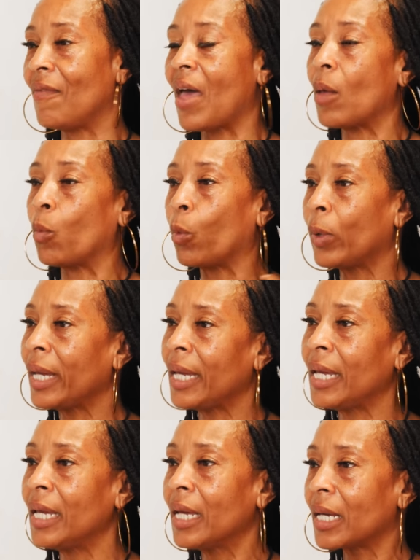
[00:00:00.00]
That
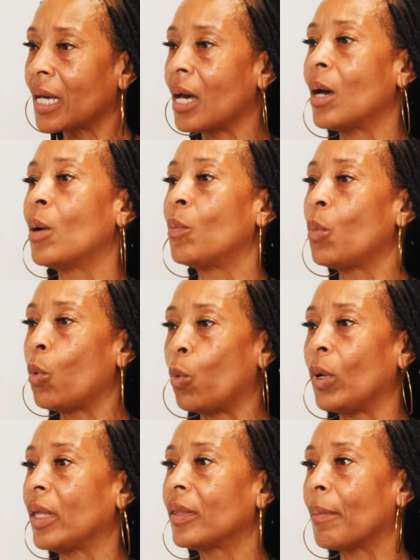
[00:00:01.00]
we come
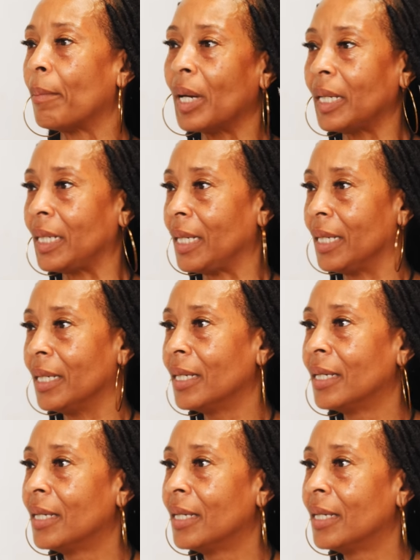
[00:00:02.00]
with money.